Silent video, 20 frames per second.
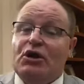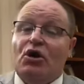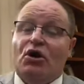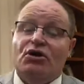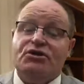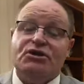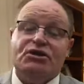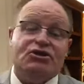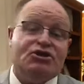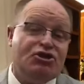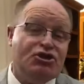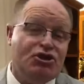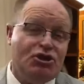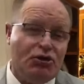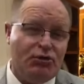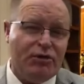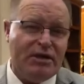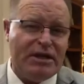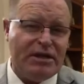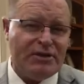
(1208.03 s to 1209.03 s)
Because it's
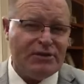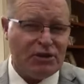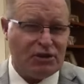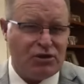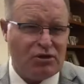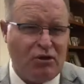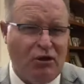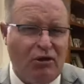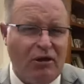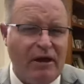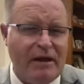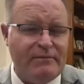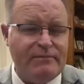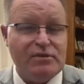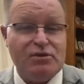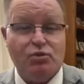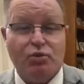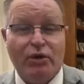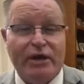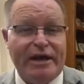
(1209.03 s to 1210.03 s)
during the
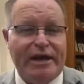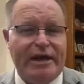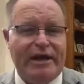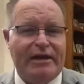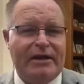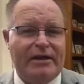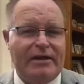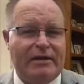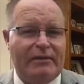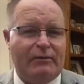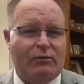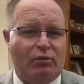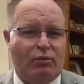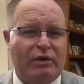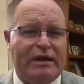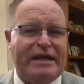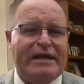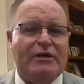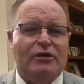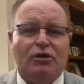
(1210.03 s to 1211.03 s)
times where
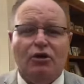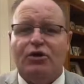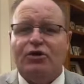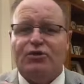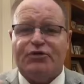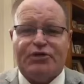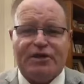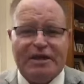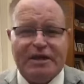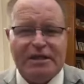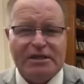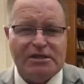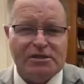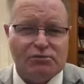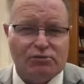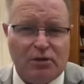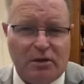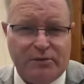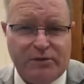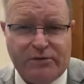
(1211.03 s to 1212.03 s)
we look at
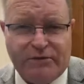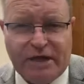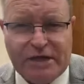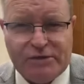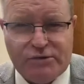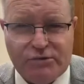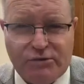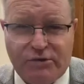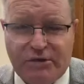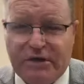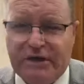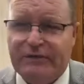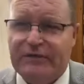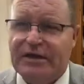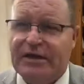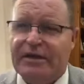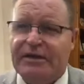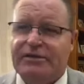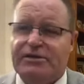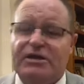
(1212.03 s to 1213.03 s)
things, Robert and Rachel, good
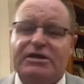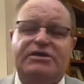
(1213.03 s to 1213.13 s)
evening.